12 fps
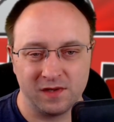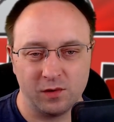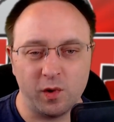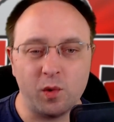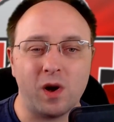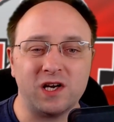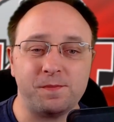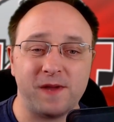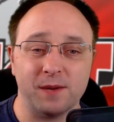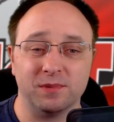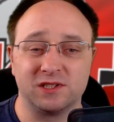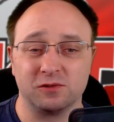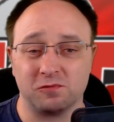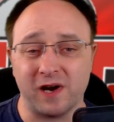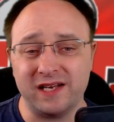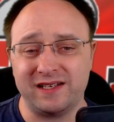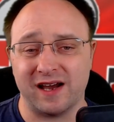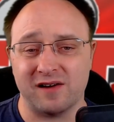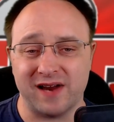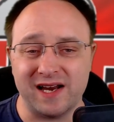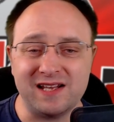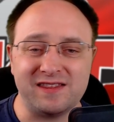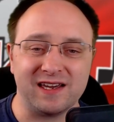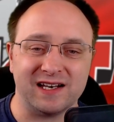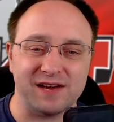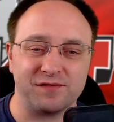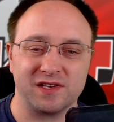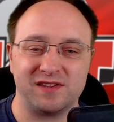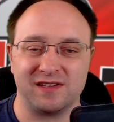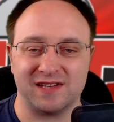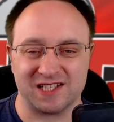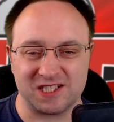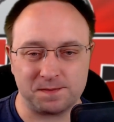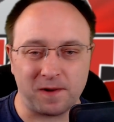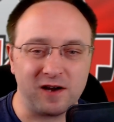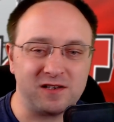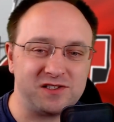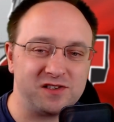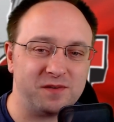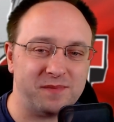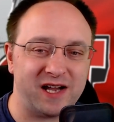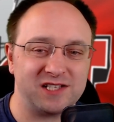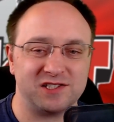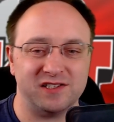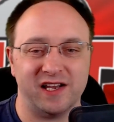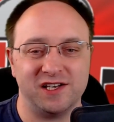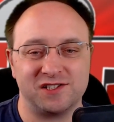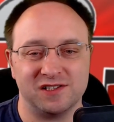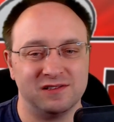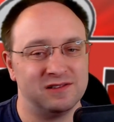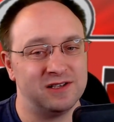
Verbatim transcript: We want to be able to write down anything and everything that sparks your imagination,